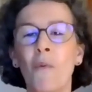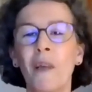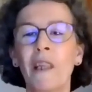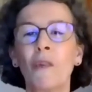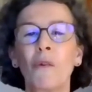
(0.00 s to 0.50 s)

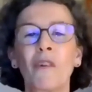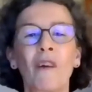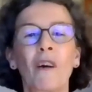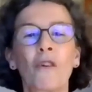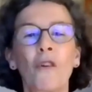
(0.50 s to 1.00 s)
We need to
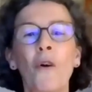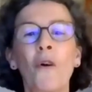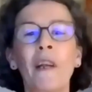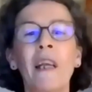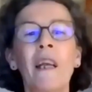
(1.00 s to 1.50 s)
start
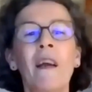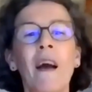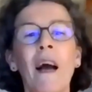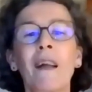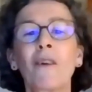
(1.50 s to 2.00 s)
early
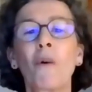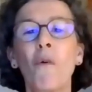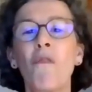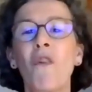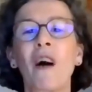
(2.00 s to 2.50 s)
and
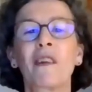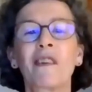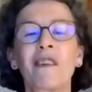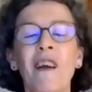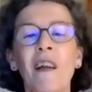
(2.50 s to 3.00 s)
go
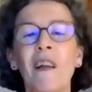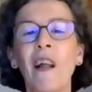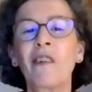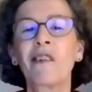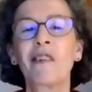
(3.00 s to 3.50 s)
fast.
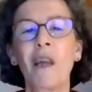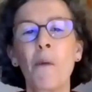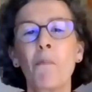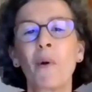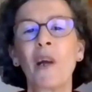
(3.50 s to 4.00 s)
Let's
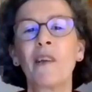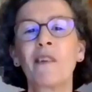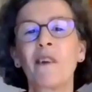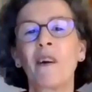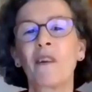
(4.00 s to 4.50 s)

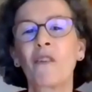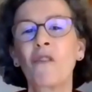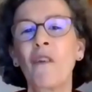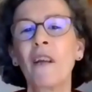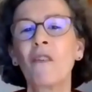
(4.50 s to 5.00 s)
embrace our
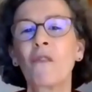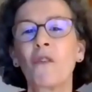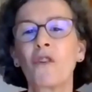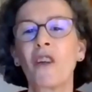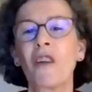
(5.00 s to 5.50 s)
strength
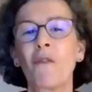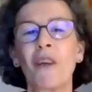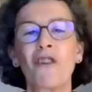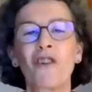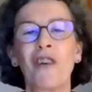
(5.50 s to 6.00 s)
for
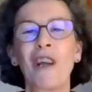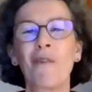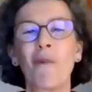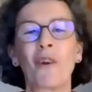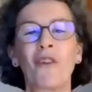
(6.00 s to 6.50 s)
generation
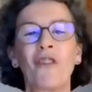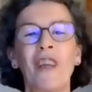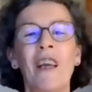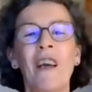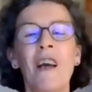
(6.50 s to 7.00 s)
equality.